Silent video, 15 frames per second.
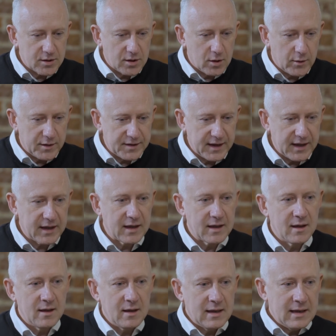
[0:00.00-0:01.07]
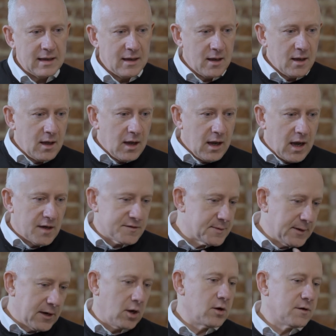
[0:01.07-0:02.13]
I think I've spent
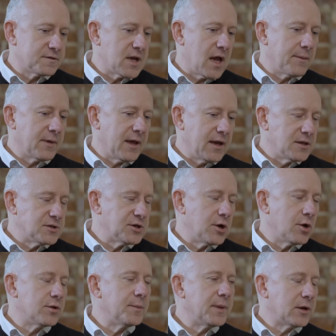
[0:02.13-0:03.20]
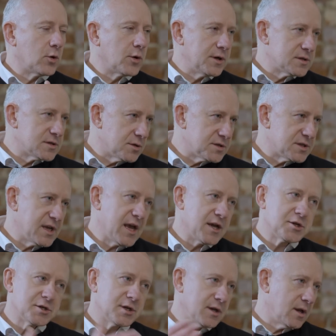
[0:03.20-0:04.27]
a lot of time getting to know the Bitcoin
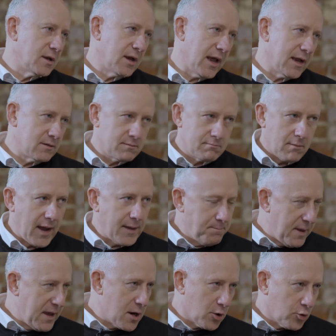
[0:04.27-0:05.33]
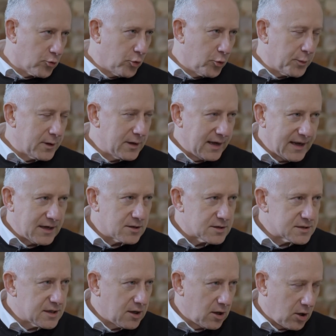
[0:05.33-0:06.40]
Association and my peer group
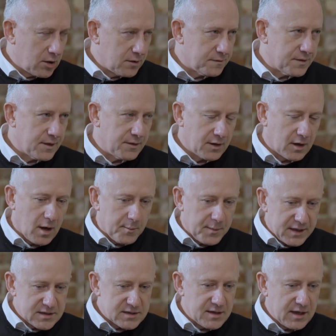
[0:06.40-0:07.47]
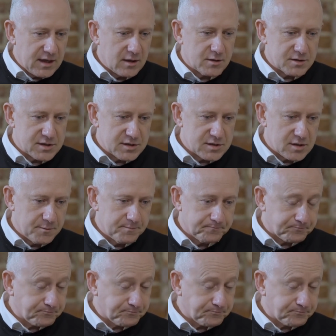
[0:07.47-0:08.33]
leaders in a lot of the companies in the ecosystem.